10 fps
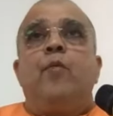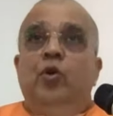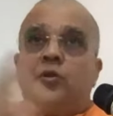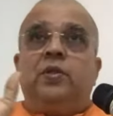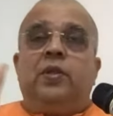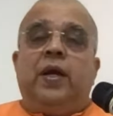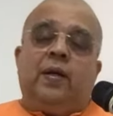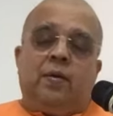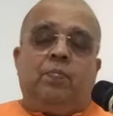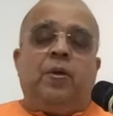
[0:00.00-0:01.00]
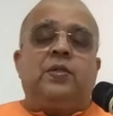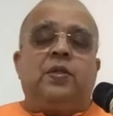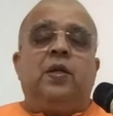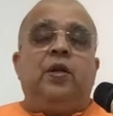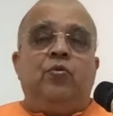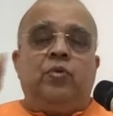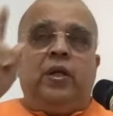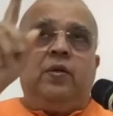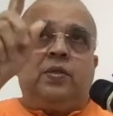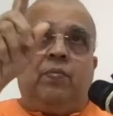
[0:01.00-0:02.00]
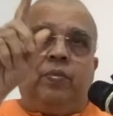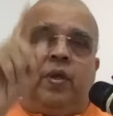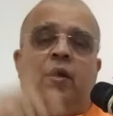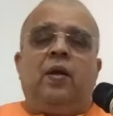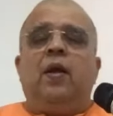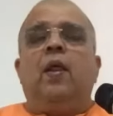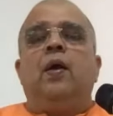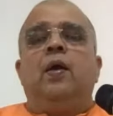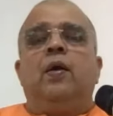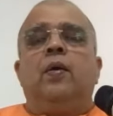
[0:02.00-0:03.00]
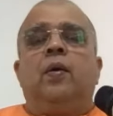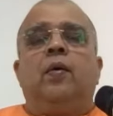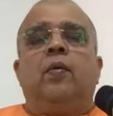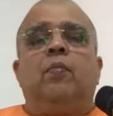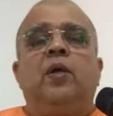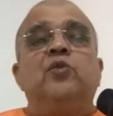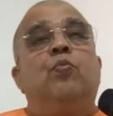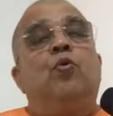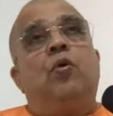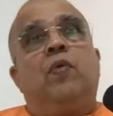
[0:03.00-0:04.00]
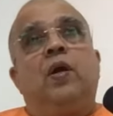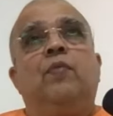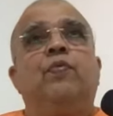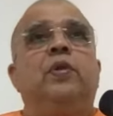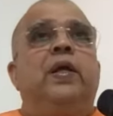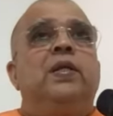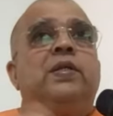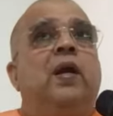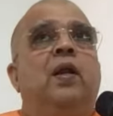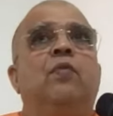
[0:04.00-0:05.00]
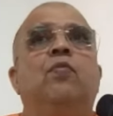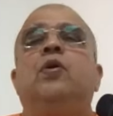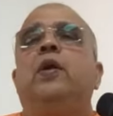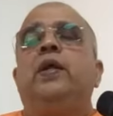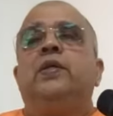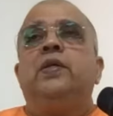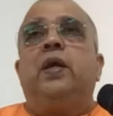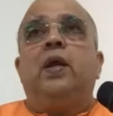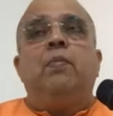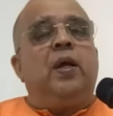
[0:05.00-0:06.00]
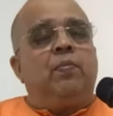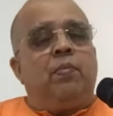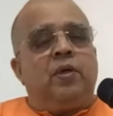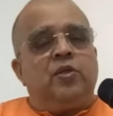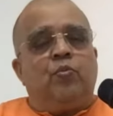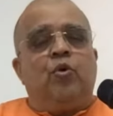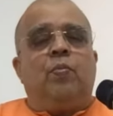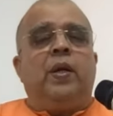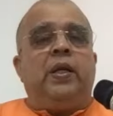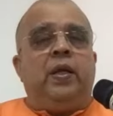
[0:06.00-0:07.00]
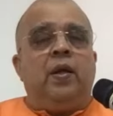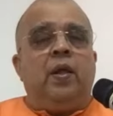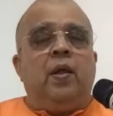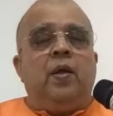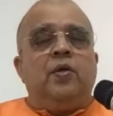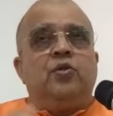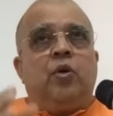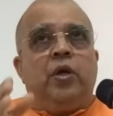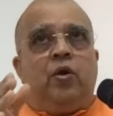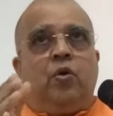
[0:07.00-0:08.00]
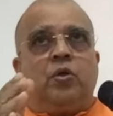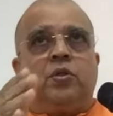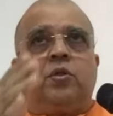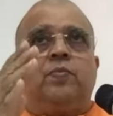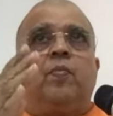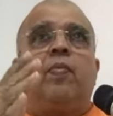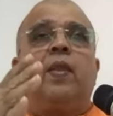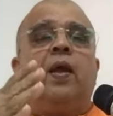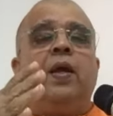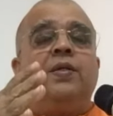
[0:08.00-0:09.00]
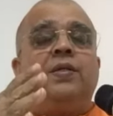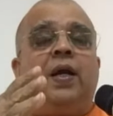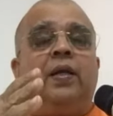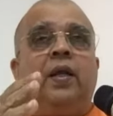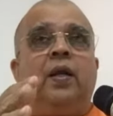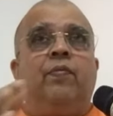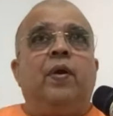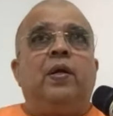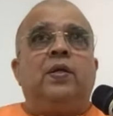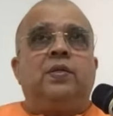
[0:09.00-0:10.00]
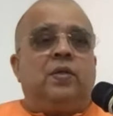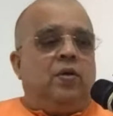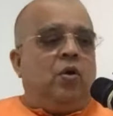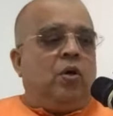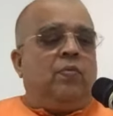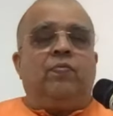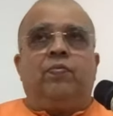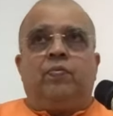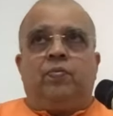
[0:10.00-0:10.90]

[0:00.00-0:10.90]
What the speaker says: Because that person knew there is something much more wonderful than sandalwood trees. He can make much more money. So he goes inside, then he finds a lot of